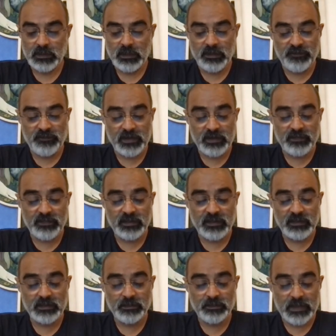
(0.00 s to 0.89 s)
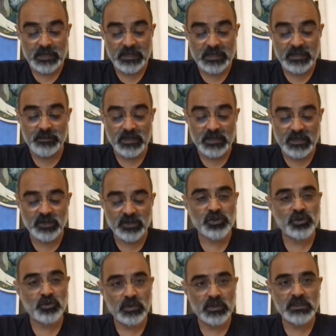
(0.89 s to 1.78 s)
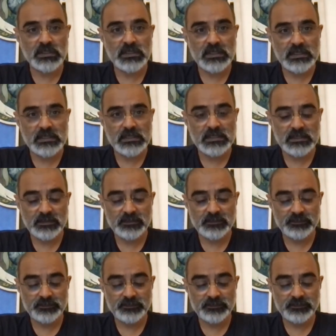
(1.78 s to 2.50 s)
If anything, the pandemic has shown us this.